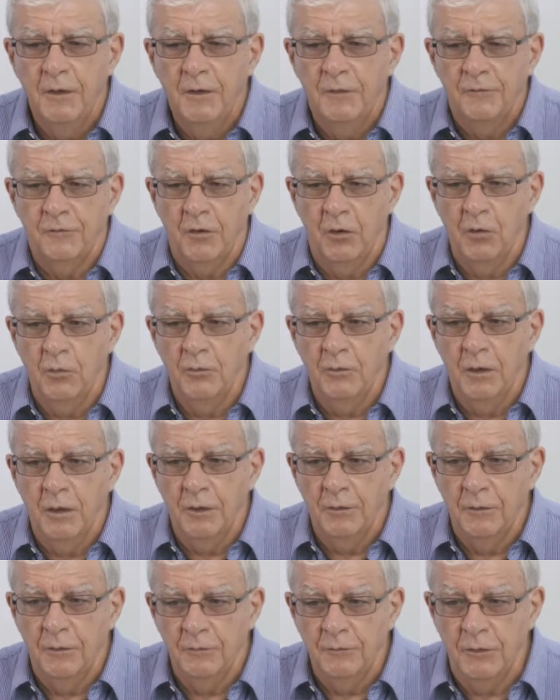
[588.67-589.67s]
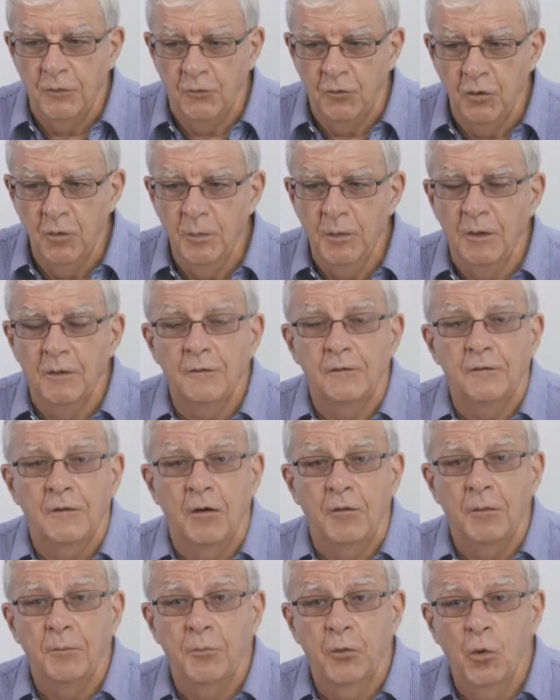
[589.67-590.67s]
So determinants
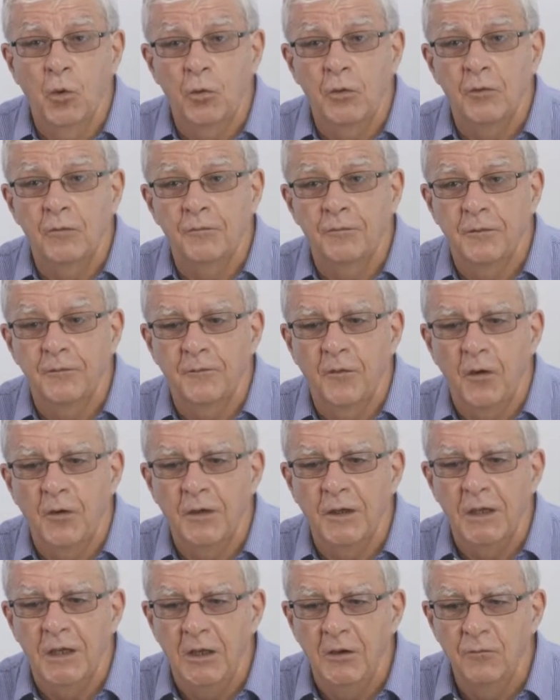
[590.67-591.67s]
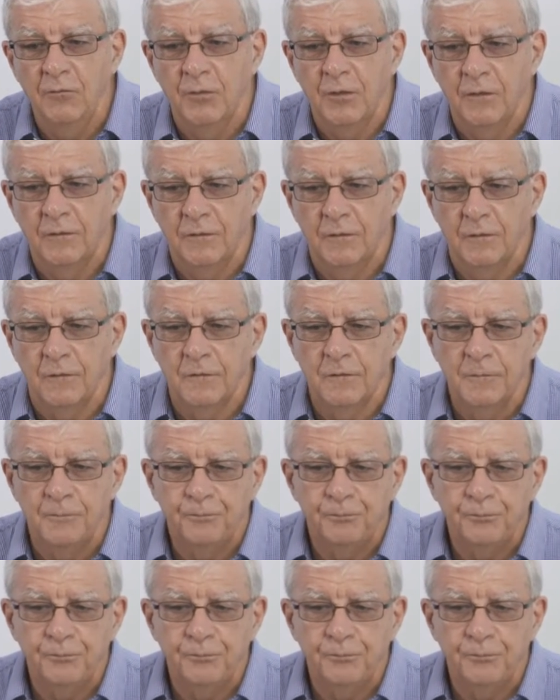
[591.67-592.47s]
are important for finding inverses.